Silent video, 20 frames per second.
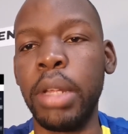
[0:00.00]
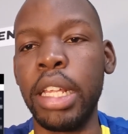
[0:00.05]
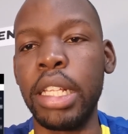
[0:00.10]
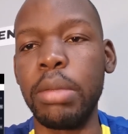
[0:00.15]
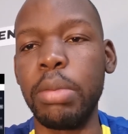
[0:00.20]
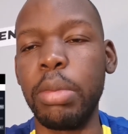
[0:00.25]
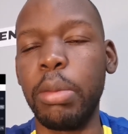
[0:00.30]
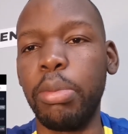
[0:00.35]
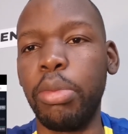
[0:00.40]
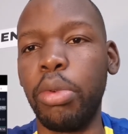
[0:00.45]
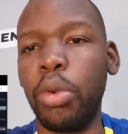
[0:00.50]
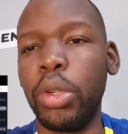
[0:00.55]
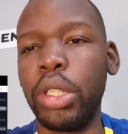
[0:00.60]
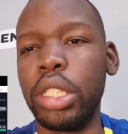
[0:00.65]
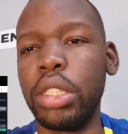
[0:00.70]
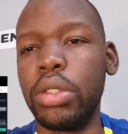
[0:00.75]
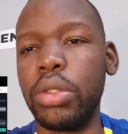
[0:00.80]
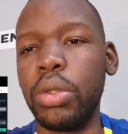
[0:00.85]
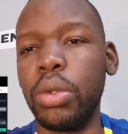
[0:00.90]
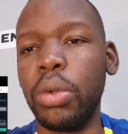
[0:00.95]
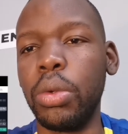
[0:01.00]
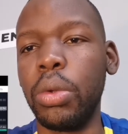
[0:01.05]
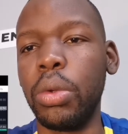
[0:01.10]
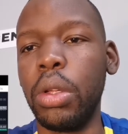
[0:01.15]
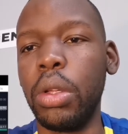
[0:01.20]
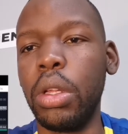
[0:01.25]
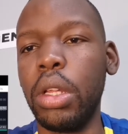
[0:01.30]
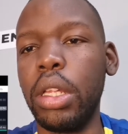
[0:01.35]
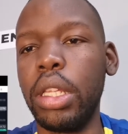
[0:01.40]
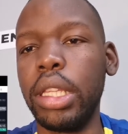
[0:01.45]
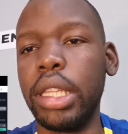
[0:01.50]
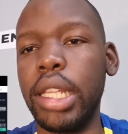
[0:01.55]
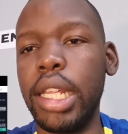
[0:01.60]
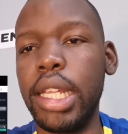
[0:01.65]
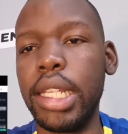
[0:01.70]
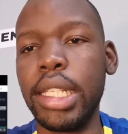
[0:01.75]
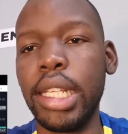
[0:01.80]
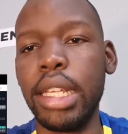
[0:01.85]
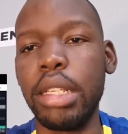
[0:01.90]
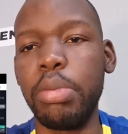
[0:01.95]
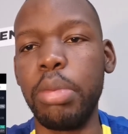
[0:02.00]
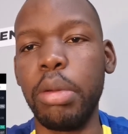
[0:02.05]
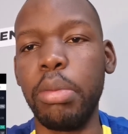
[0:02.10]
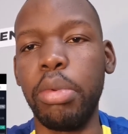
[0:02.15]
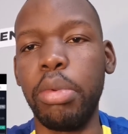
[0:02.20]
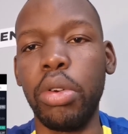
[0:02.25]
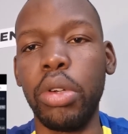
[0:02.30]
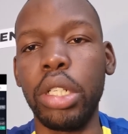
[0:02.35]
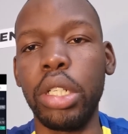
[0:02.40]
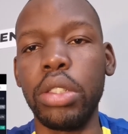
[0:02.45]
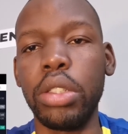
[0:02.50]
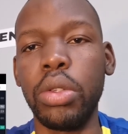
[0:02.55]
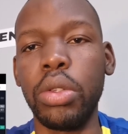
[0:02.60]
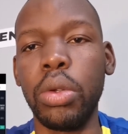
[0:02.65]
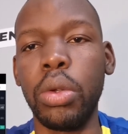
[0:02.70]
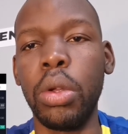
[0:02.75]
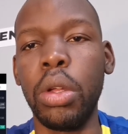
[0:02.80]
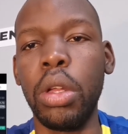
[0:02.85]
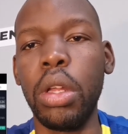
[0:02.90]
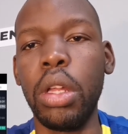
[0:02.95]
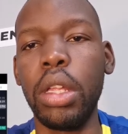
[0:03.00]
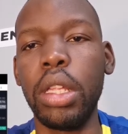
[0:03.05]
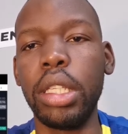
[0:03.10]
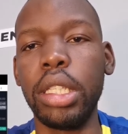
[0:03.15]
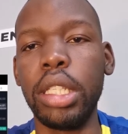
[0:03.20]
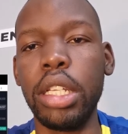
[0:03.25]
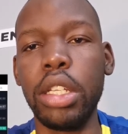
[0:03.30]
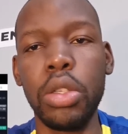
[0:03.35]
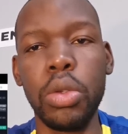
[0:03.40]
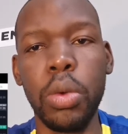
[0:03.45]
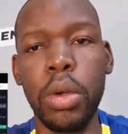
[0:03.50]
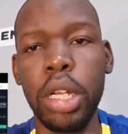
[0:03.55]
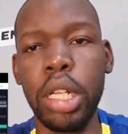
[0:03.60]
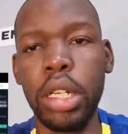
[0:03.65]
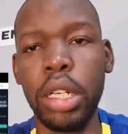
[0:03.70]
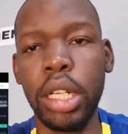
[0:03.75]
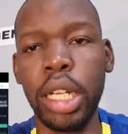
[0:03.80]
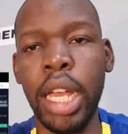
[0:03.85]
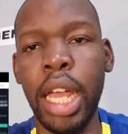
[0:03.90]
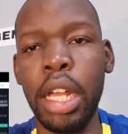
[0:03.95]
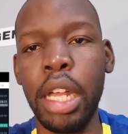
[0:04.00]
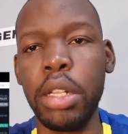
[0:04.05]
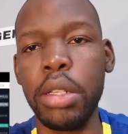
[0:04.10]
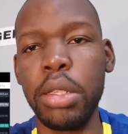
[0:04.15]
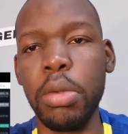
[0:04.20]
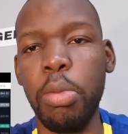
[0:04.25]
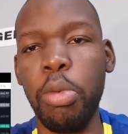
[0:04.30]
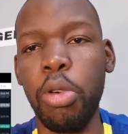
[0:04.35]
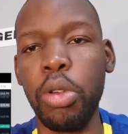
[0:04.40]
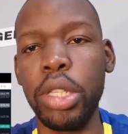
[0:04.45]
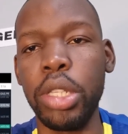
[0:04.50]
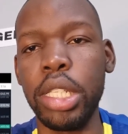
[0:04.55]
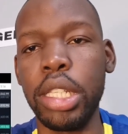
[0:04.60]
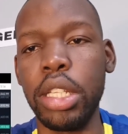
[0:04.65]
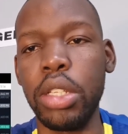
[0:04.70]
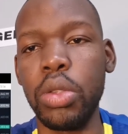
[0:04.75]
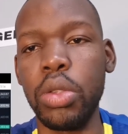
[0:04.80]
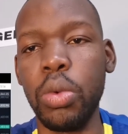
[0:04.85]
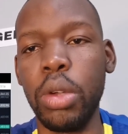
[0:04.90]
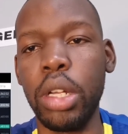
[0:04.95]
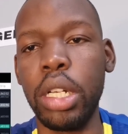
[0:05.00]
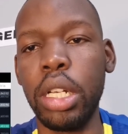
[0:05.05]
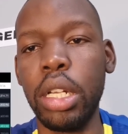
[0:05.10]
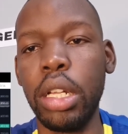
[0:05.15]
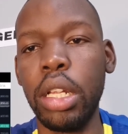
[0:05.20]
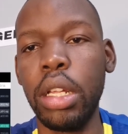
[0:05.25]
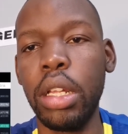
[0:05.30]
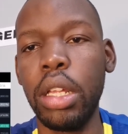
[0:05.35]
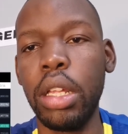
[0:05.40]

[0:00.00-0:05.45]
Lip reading: Has been broken too. This has been broken too. This one kind of supports this one.